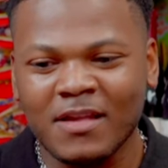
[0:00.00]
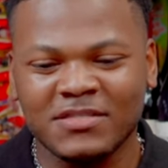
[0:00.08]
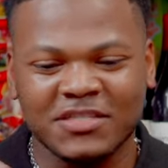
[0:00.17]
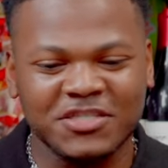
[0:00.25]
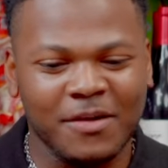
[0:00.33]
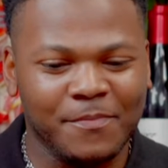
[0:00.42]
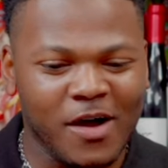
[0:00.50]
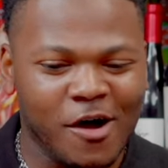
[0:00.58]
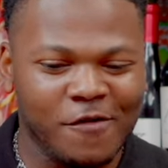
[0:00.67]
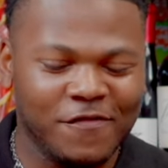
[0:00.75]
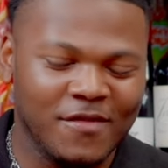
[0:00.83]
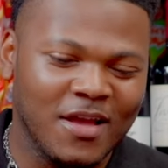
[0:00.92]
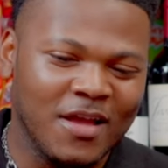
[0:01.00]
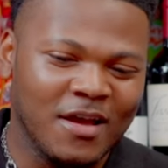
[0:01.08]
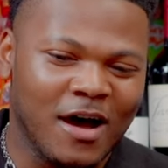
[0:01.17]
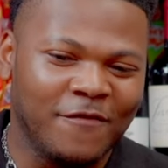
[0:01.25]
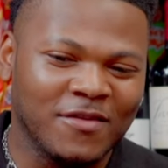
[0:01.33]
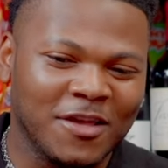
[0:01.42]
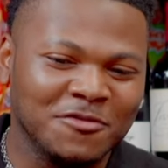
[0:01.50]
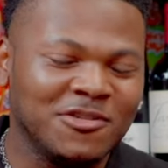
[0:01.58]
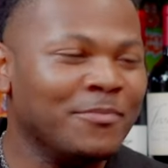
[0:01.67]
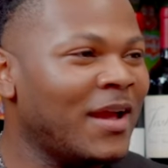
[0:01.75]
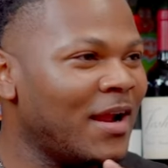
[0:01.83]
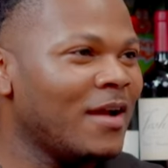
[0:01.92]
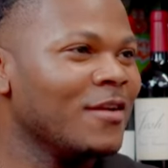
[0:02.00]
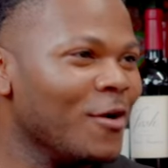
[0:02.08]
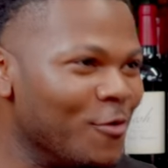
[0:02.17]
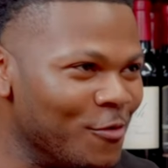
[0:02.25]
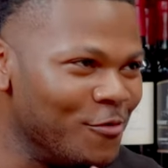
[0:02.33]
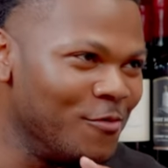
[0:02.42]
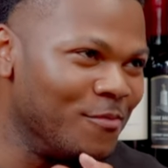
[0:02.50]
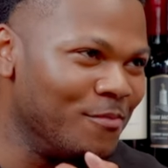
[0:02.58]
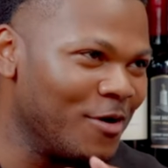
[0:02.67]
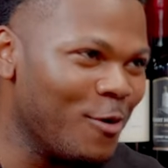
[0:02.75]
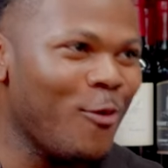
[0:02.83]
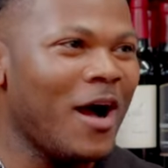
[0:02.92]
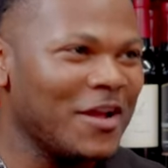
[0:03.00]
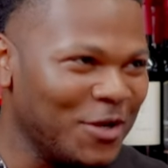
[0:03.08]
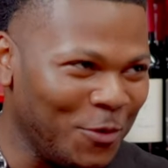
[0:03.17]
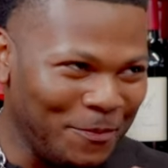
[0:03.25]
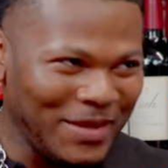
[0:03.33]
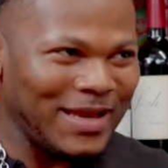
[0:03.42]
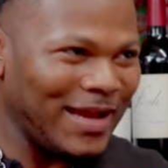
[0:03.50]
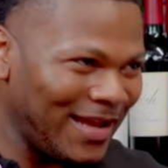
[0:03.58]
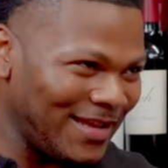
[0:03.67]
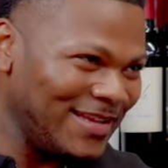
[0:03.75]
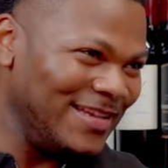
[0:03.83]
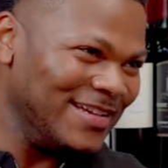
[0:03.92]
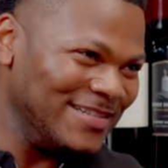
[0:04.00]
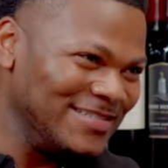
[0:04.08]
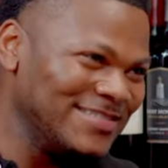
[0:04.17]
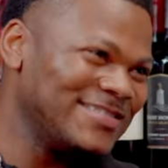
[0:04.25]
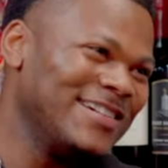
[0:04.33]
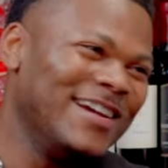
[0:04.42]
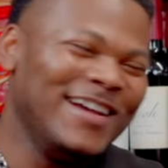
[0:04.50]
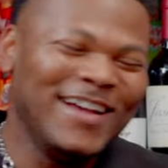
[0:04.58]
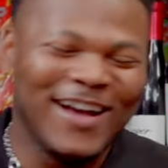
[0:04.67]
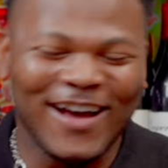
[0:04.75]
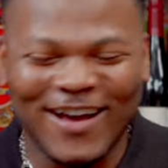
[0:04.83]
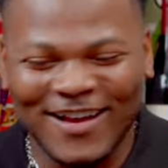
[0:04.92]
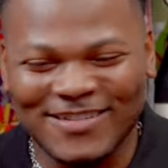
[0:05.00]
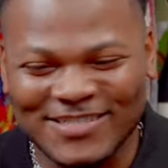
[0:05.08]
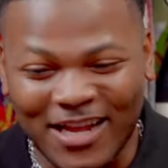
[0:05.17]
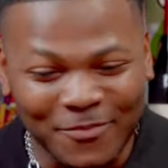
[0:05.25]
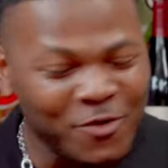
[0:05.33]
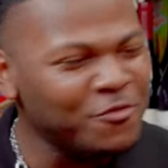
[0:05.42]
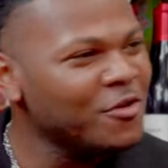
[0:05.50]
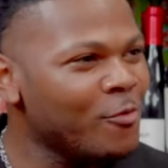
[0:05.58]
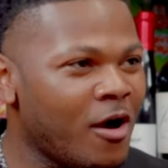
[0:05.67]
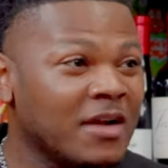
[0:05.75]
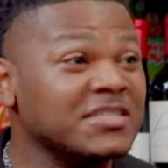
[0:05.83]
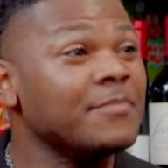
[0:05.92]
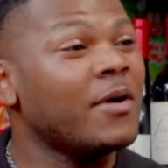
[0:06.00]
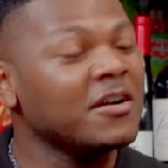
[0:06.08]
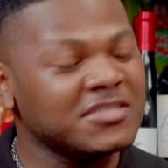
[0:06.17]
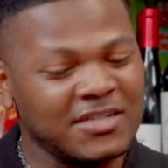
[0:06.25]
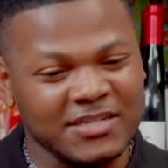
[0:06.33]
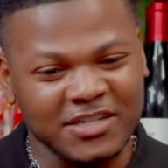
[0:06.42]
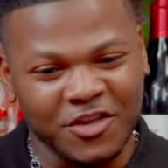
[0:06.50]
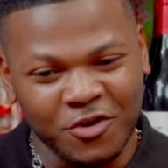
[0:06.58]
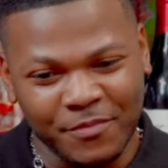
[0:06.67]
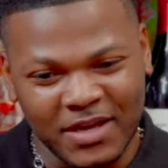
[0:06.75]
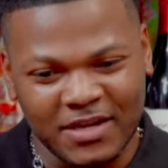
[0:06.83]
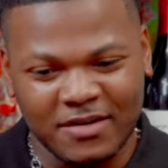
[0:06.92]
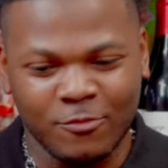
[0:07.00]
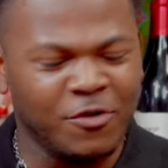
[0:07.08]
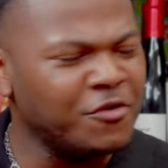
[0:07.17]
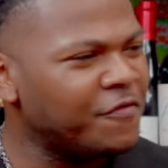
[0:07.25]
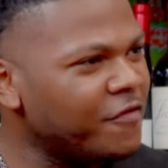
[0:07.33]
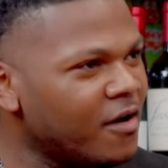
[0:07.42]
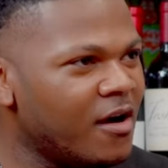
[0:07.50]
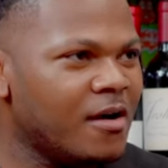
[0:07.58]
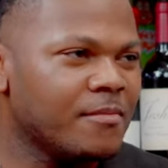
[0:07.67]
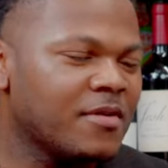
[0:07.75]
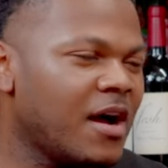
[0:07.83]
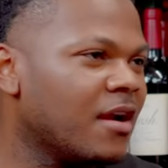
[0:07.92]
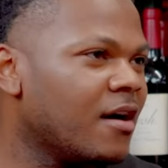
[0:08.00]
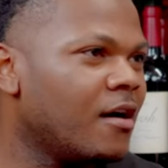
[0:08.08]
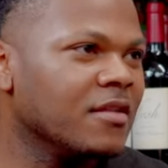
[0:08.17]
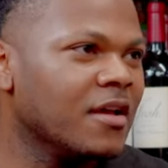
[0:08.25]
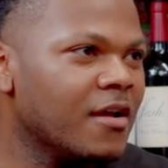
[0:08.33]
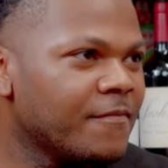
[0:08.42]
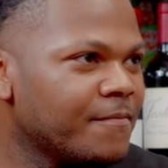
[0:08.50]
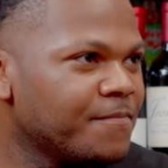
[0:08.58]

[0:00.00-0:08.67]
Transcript: to jump off, uh, for those who may not know who Magloire Lupica is, uh, tell them who you are as a person, as a human, where you are from, kind of all that.